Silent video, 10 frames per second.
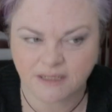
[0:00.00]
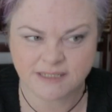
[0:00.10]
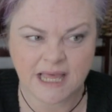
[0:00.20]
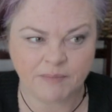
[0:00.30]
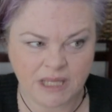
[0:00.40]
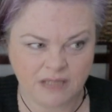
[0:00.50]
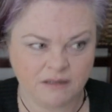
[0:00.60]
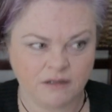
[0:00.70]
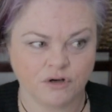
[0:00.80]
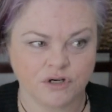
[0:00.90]
Does that
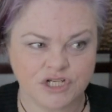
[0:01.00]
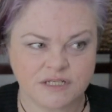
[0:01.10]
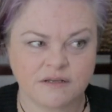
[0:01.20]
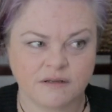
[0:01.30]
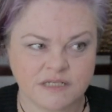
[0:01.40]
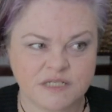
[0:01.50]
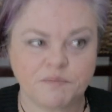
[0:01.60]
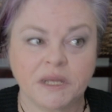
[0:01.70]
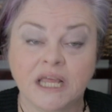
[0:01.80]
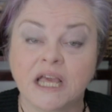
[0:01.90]
mean you're just
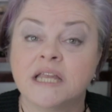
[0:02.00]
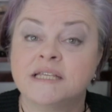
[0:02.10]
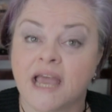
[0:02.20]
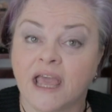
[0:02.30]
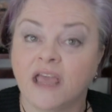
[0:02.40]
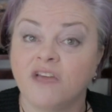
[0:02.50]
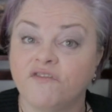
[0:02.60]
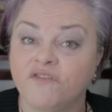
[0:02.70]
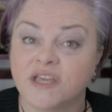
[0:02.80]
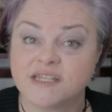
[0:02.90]
spending a day
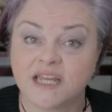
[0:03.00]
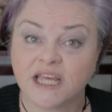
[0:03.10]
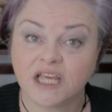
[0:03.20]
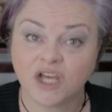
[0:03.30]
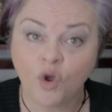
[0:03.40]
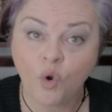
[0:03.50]
visiting?